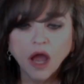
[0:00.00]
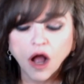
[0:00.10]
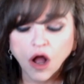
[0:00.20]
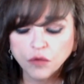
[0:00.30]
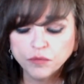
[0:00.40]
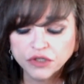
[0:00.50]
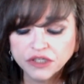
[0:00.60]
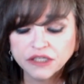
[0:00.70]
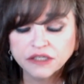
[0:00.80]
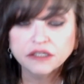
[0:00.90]
I'll put
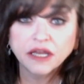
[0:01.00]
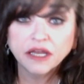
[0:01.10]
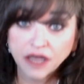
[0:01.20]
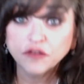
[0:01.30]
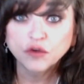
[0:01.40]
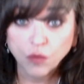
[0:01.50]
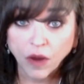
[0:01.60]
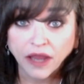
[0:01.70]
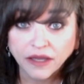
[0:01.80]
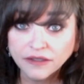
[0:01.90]
it another way.
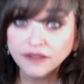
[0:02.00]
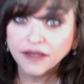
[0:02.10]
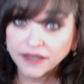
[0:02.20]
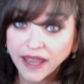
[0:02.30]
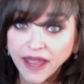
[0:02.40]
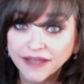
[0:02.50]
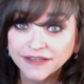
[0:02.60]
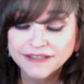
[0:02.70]
Again,